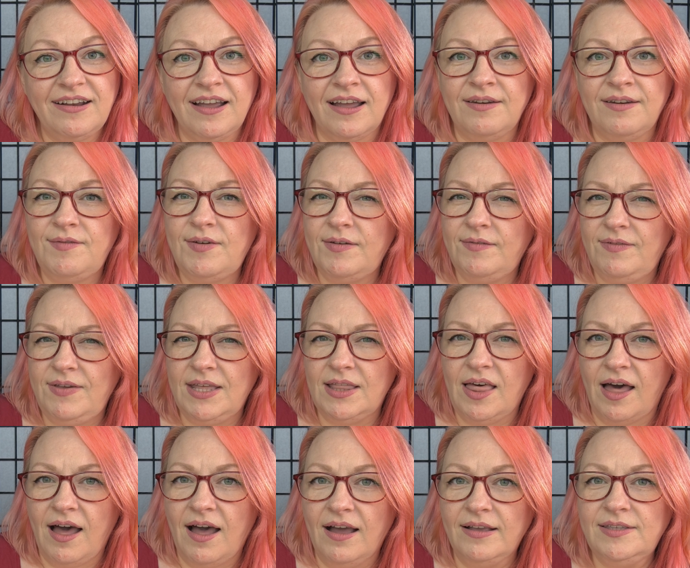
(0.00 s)
kind of a
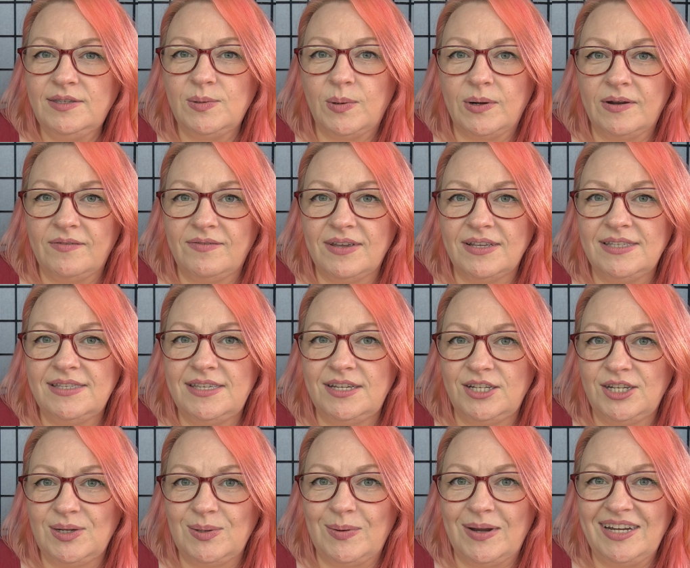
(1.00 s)
vlog sort of a
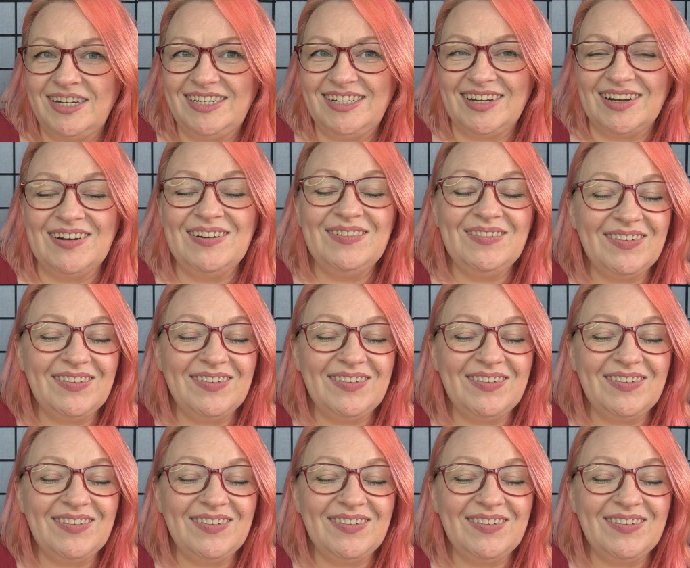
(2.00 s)
situation